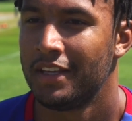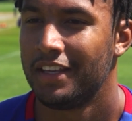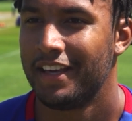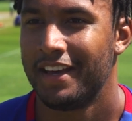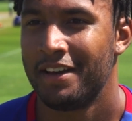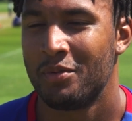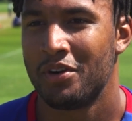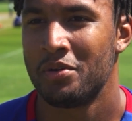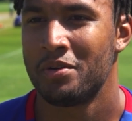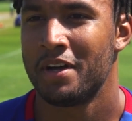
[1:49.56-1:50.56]
Yeah,
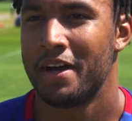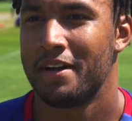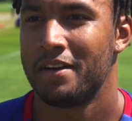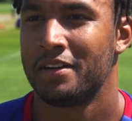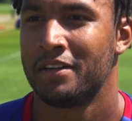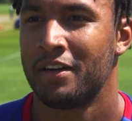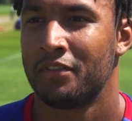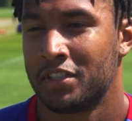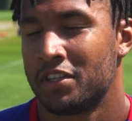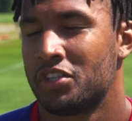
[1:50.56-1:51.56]
well,
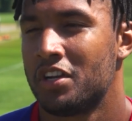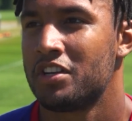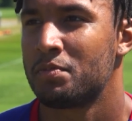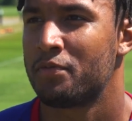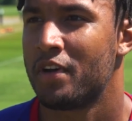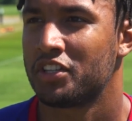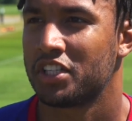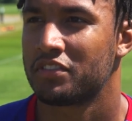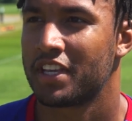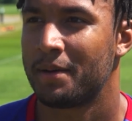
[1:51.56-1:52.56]
obviously, as you know, it's my first
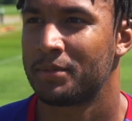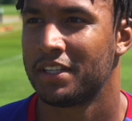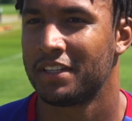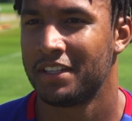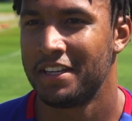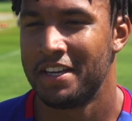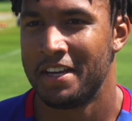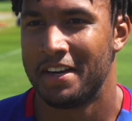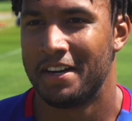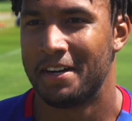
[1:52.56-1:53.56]
year as captain.
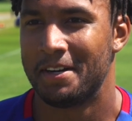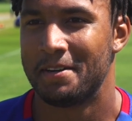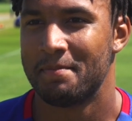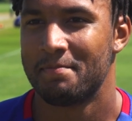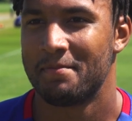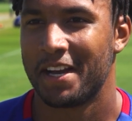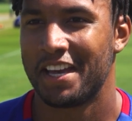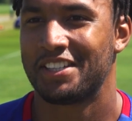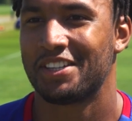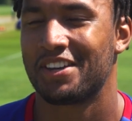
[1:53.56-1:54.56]
I
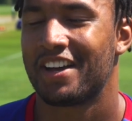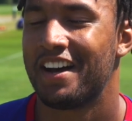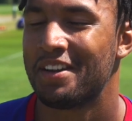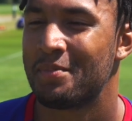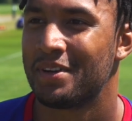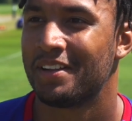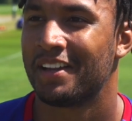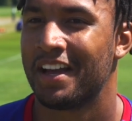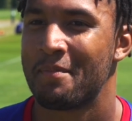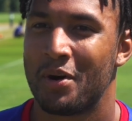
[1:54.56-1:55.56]
guess you could kind of put it
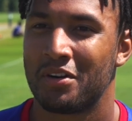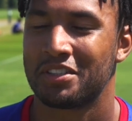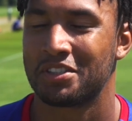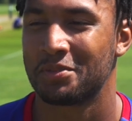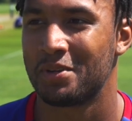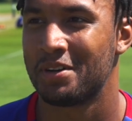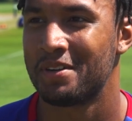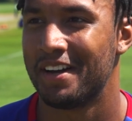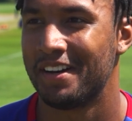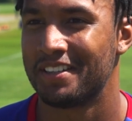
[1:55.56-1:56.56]
like Boris as well.
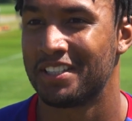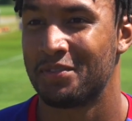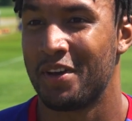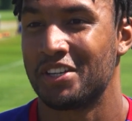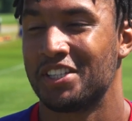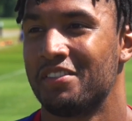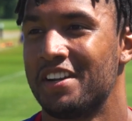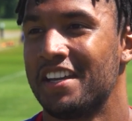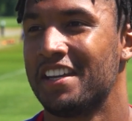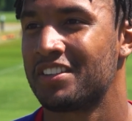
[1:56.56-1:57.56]
It's his first year
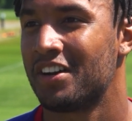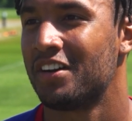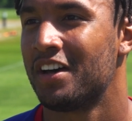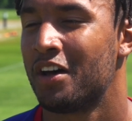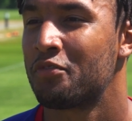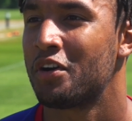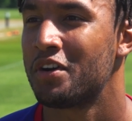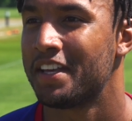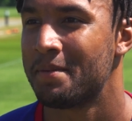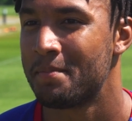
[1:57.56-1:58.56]
in, and he's got a lot
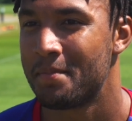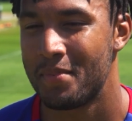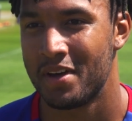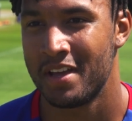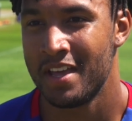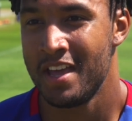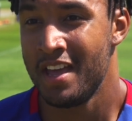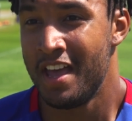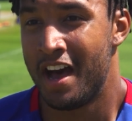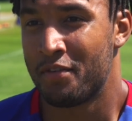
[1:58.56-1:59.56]
thrown at him. But
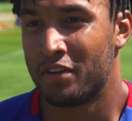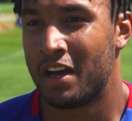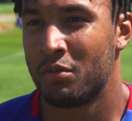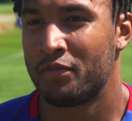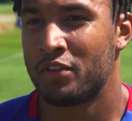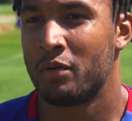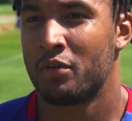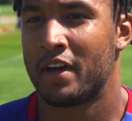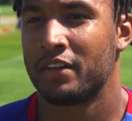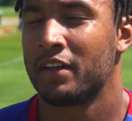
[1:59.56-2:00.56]
I feel like
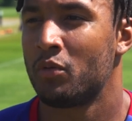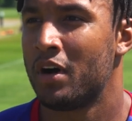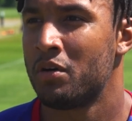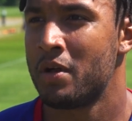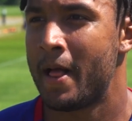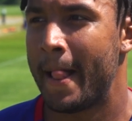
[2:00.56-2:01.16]
we've handled it well.